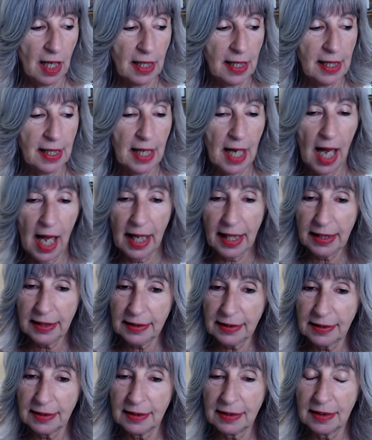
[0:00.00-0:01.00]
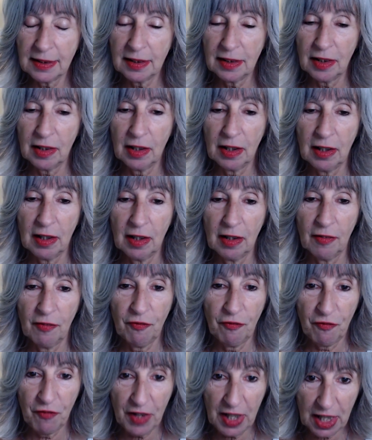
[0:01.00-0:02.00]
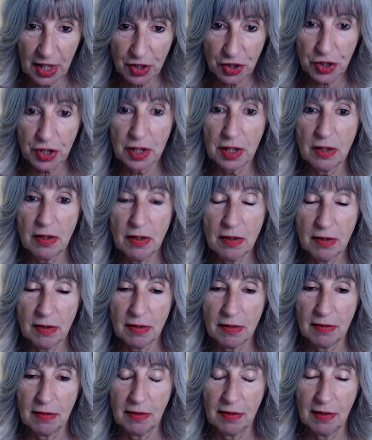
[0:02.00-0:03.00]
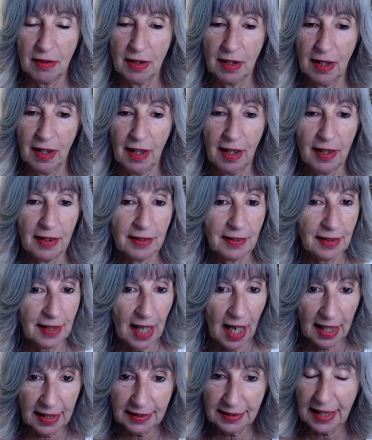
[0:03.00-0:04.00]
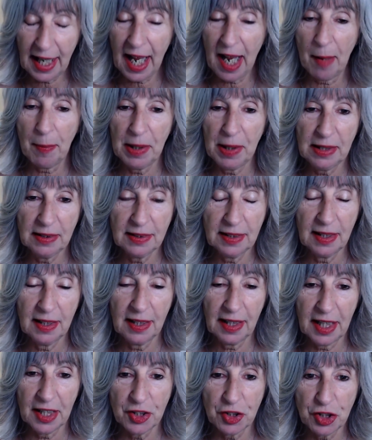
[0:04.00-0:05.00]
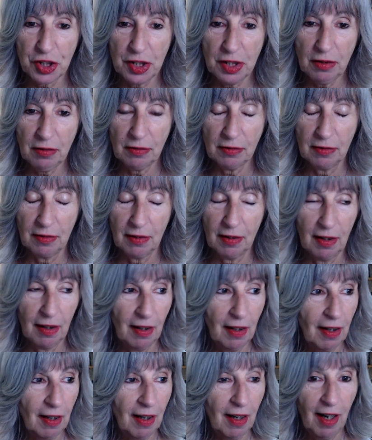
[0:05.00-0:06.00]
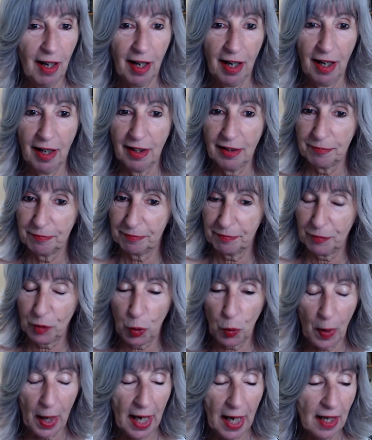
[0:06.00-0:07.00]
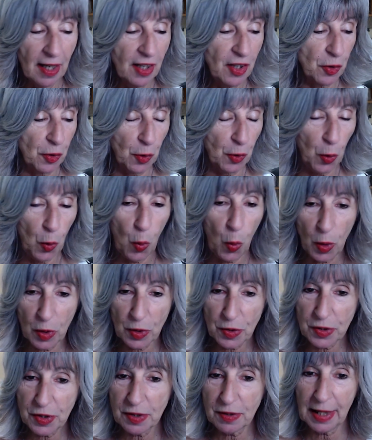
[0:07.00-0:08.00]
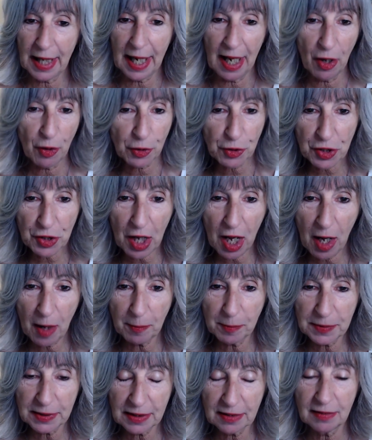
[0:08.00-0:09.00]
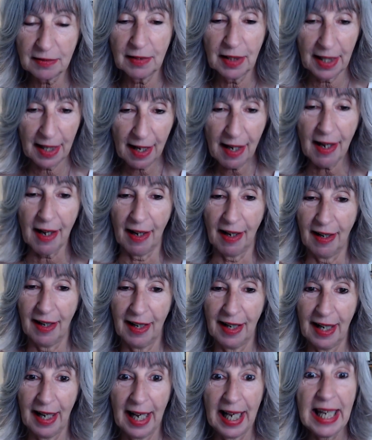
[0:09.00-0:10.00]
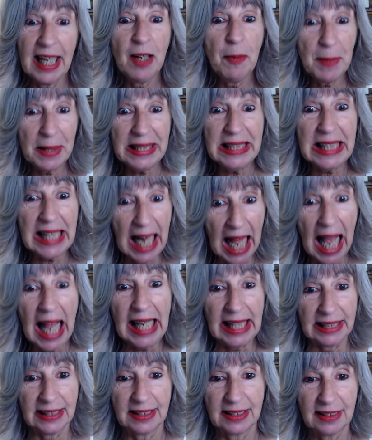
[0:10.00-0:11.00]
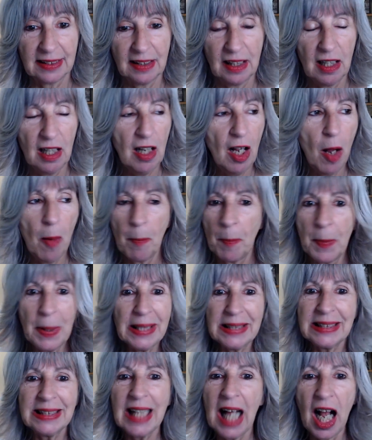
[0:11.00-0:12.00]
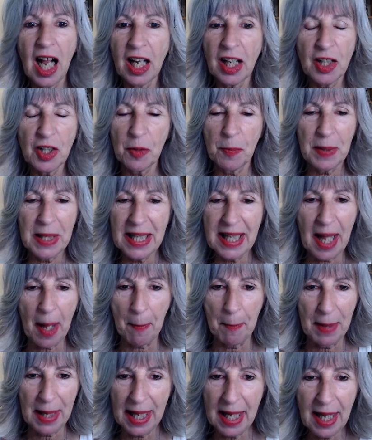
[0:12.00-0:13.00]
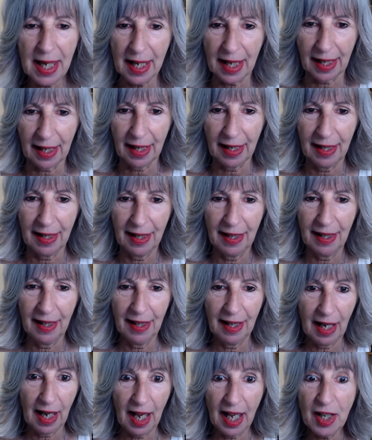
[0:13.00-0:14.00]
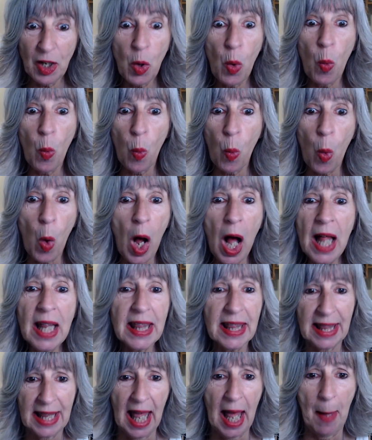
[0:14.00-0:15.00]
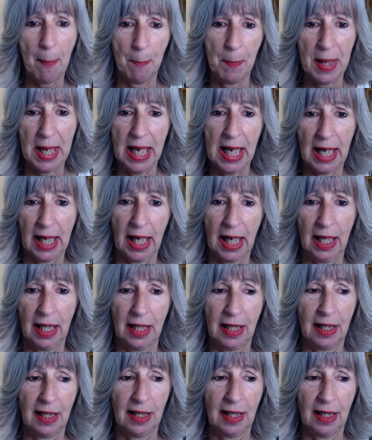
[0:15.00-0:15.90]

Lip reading: nice finishes, nice cabinets in the kitchen, granite or quartz countertops. Yeah, it'd be nice, but it's not going to be that big. I don't want that big.